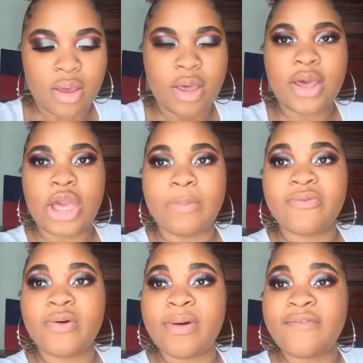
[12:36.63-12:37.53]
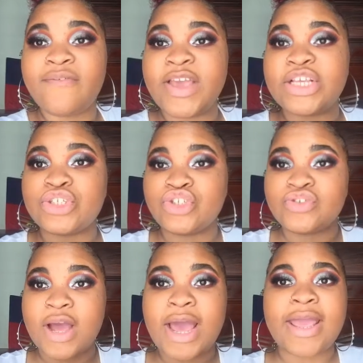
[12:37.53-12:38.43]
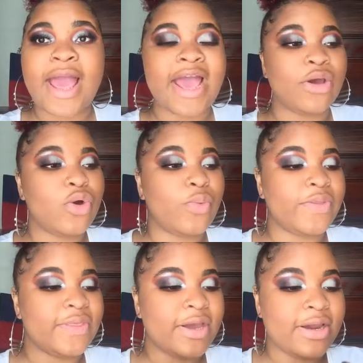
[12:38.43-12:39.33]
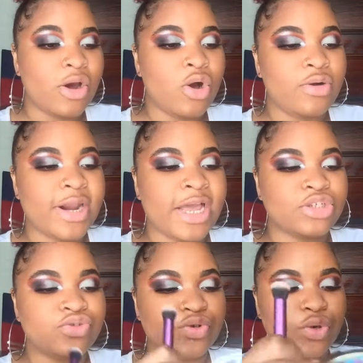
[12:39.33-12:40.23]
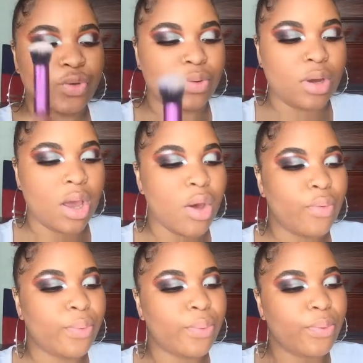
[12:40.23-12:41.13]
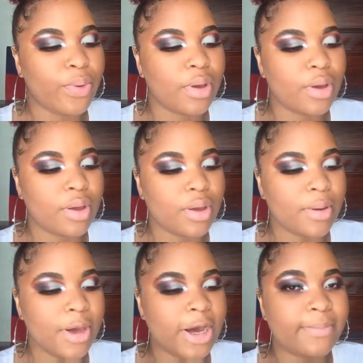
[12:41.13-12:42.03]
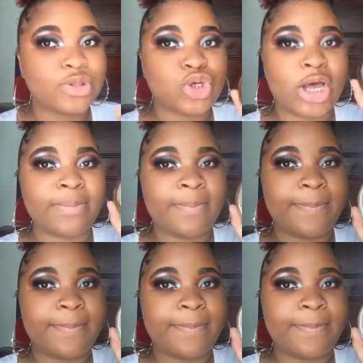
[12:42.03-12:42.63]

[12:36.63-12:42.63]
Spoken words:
And yeah, before my face dry, I go with the All Natural Tarte